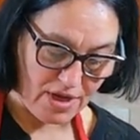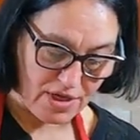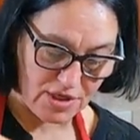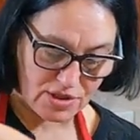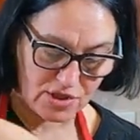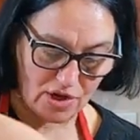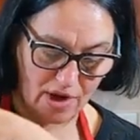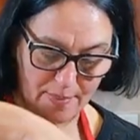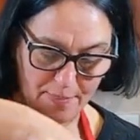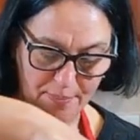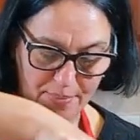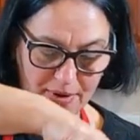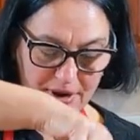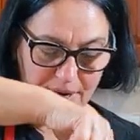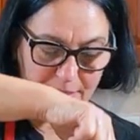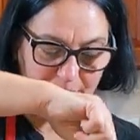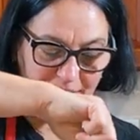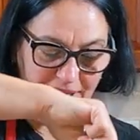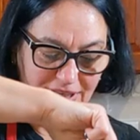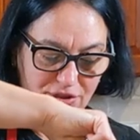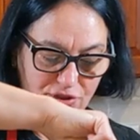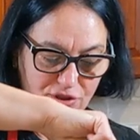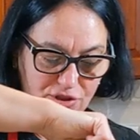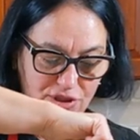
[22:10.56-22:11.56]
So I pretty
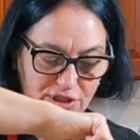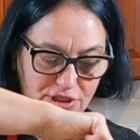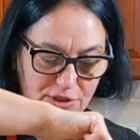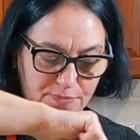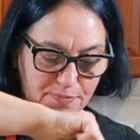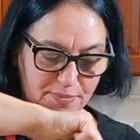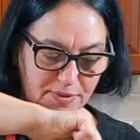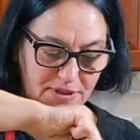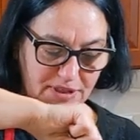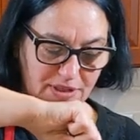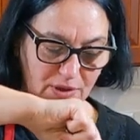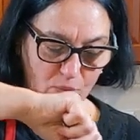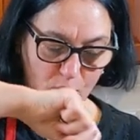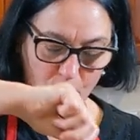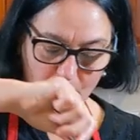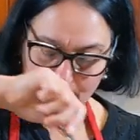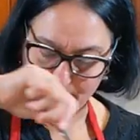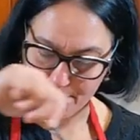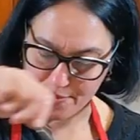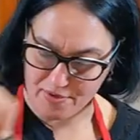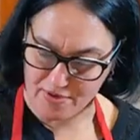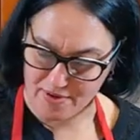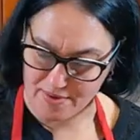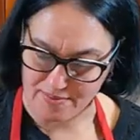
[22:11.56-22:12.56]
much just put the
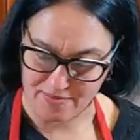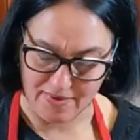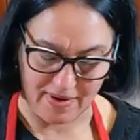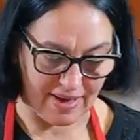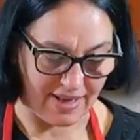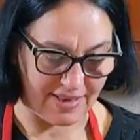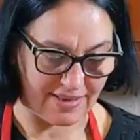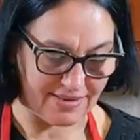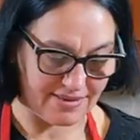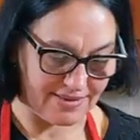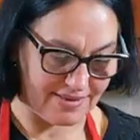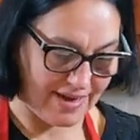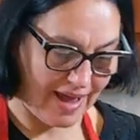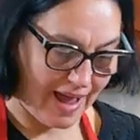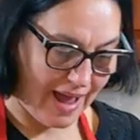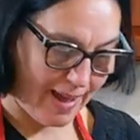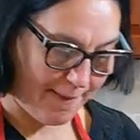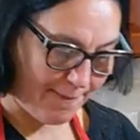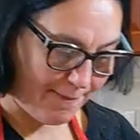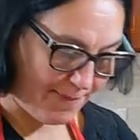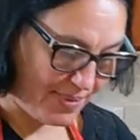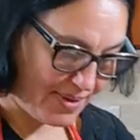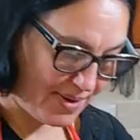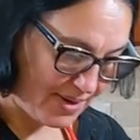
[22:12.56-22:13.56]
whipped cream on
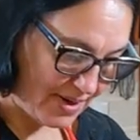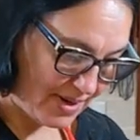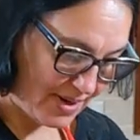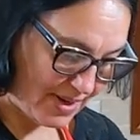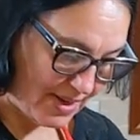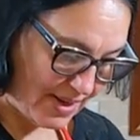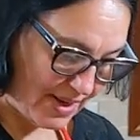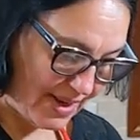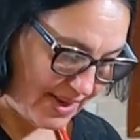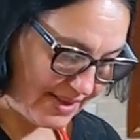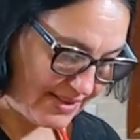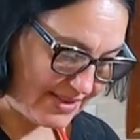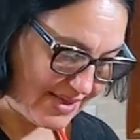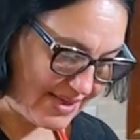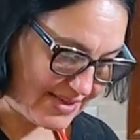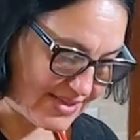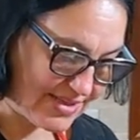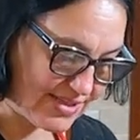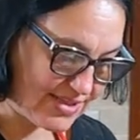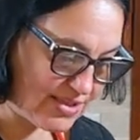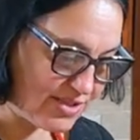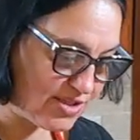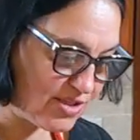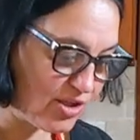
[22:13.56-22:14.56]
top. It
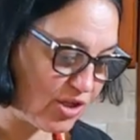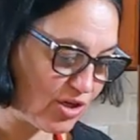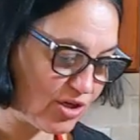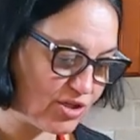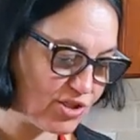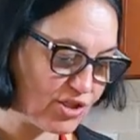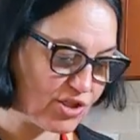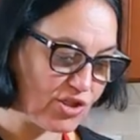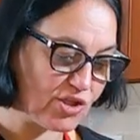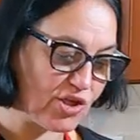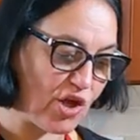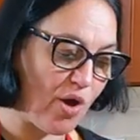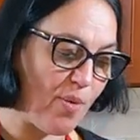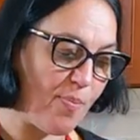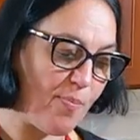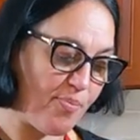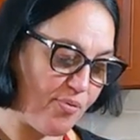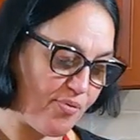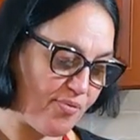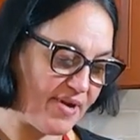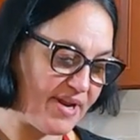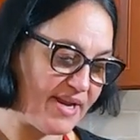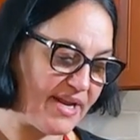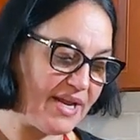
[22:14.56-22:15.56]
doesn't look so
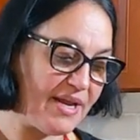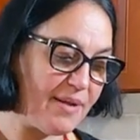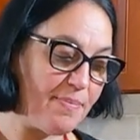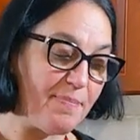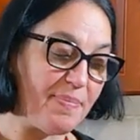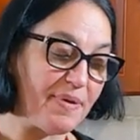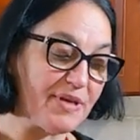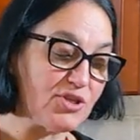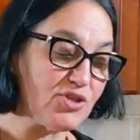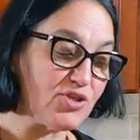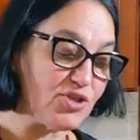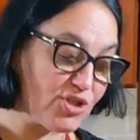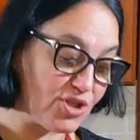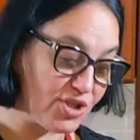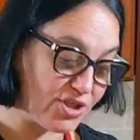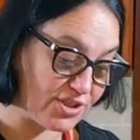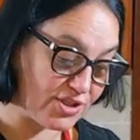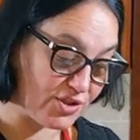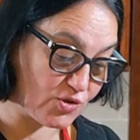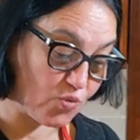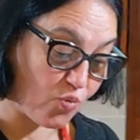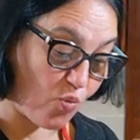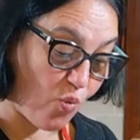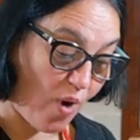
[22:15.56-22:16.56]
pretty, but
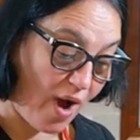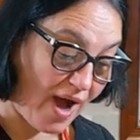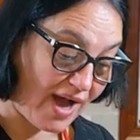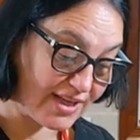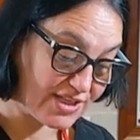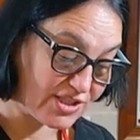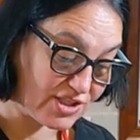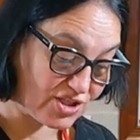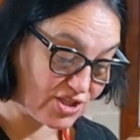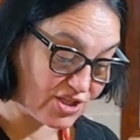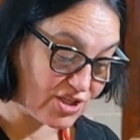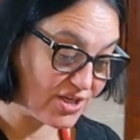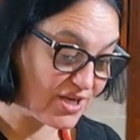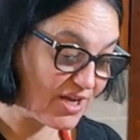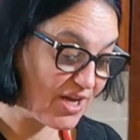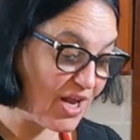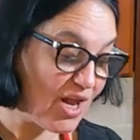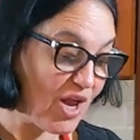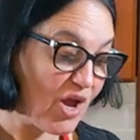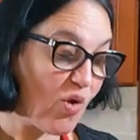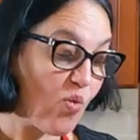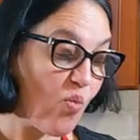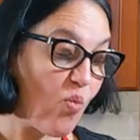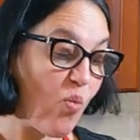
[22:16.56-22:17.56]
just watch
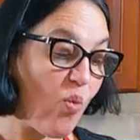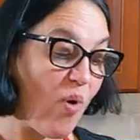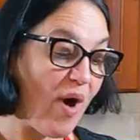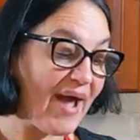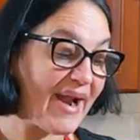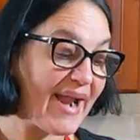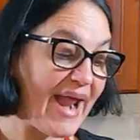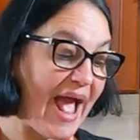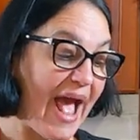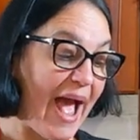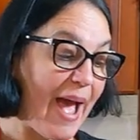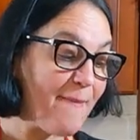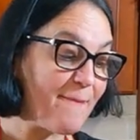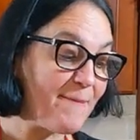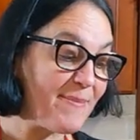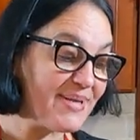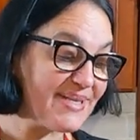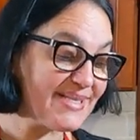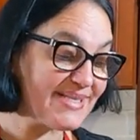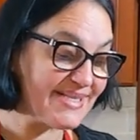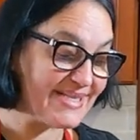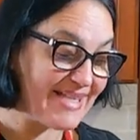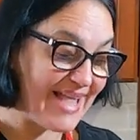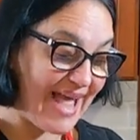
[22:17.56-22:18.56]
what
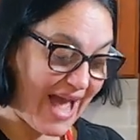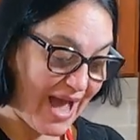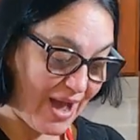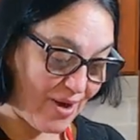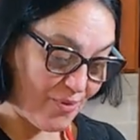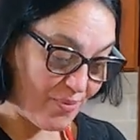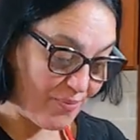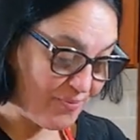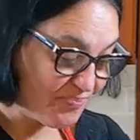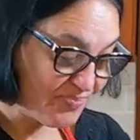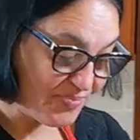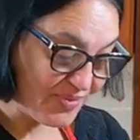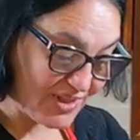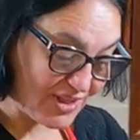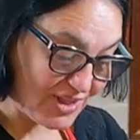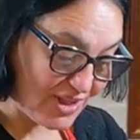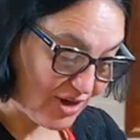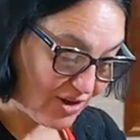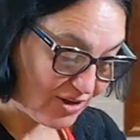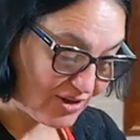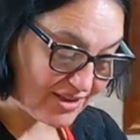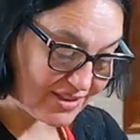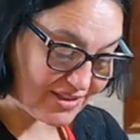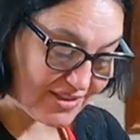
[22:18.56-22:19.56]
happens now.
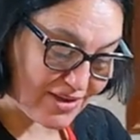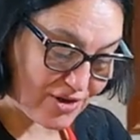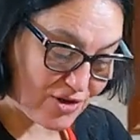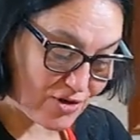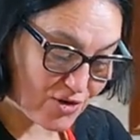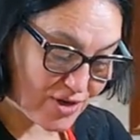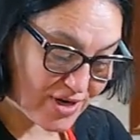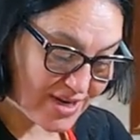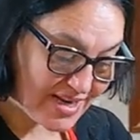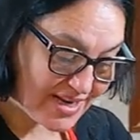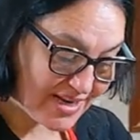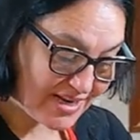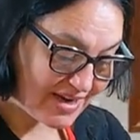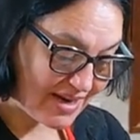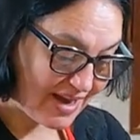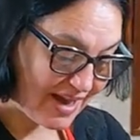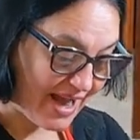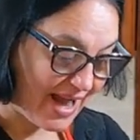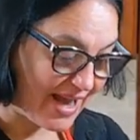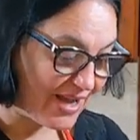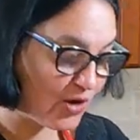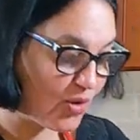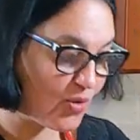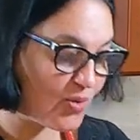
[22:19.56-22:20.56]
The only thing you need,
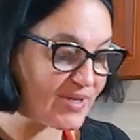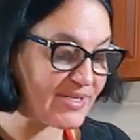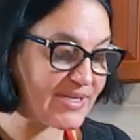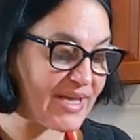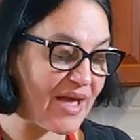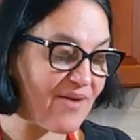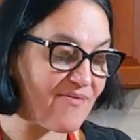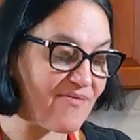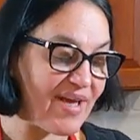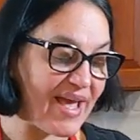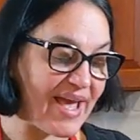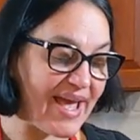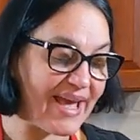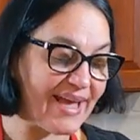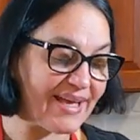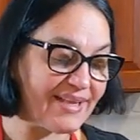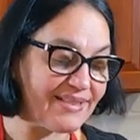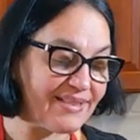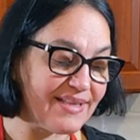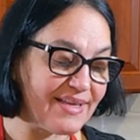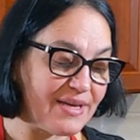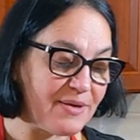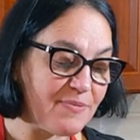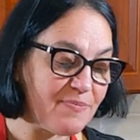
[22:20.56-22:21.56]
I always have
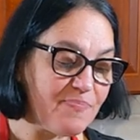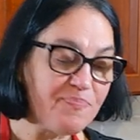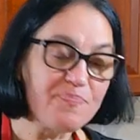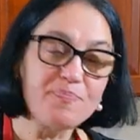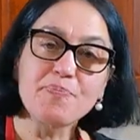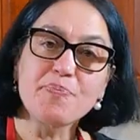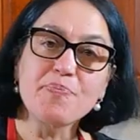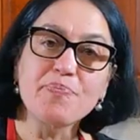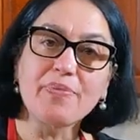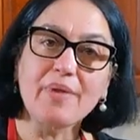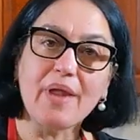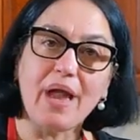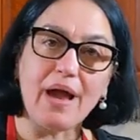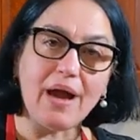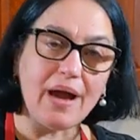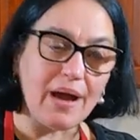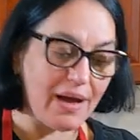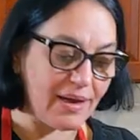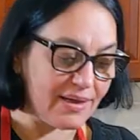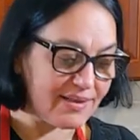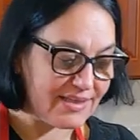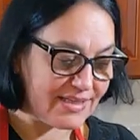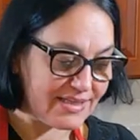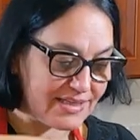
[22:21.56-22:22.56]
handy
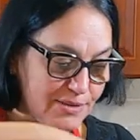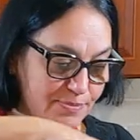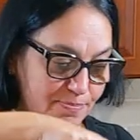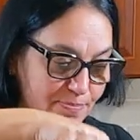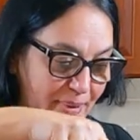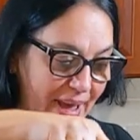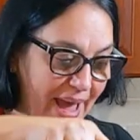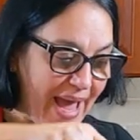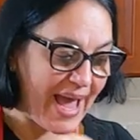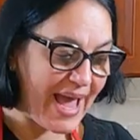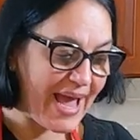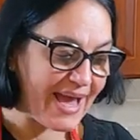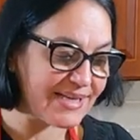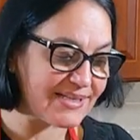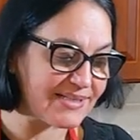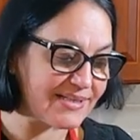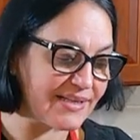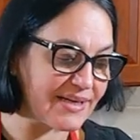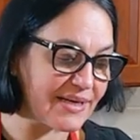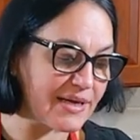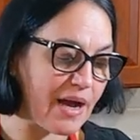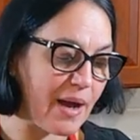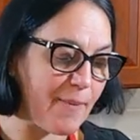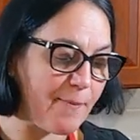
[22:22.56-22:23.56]
uh, these bags
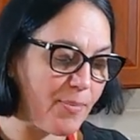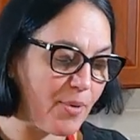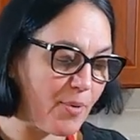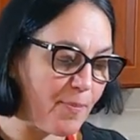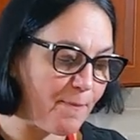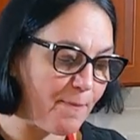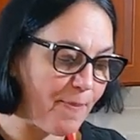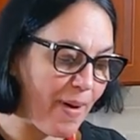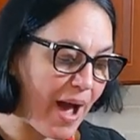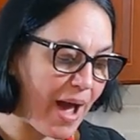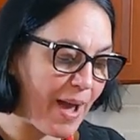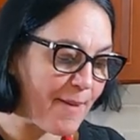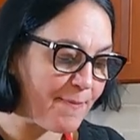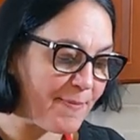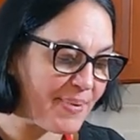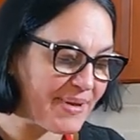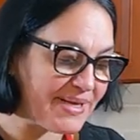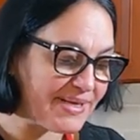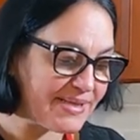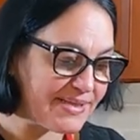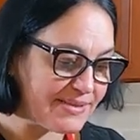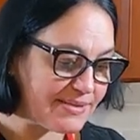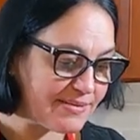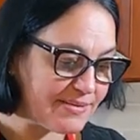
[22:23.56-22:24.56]
and a couple
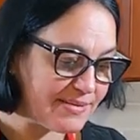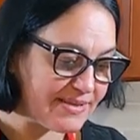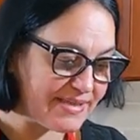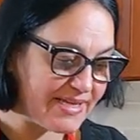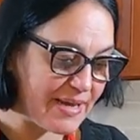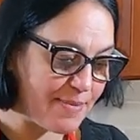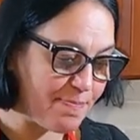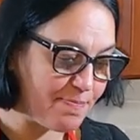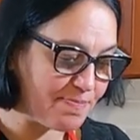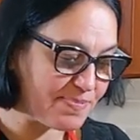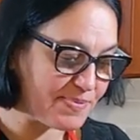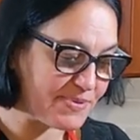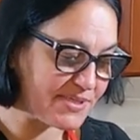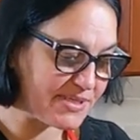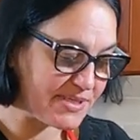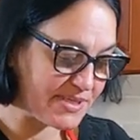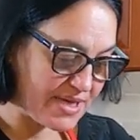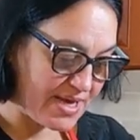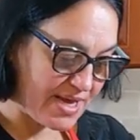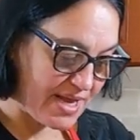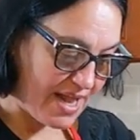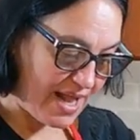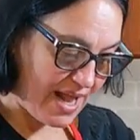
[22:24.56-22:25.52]
piping tips,